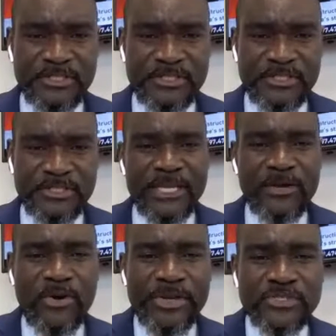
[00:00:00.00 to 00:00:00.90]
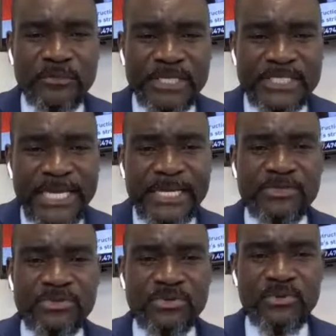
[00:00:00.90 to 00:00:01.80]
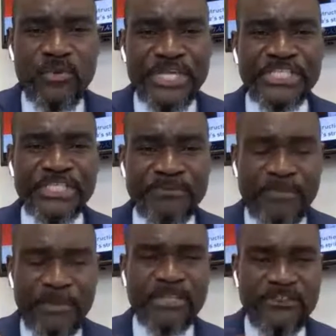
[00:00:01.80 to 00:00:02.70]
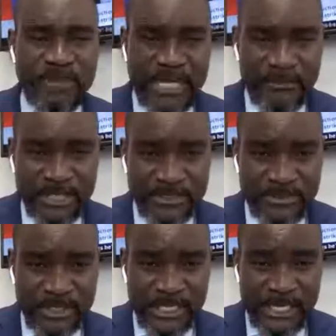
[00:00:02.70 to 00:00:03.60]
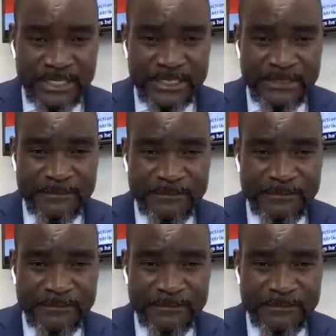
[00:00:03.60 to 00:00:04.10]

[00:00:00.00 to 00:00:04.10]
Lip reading: that are going to be telling you which members of parliament to elect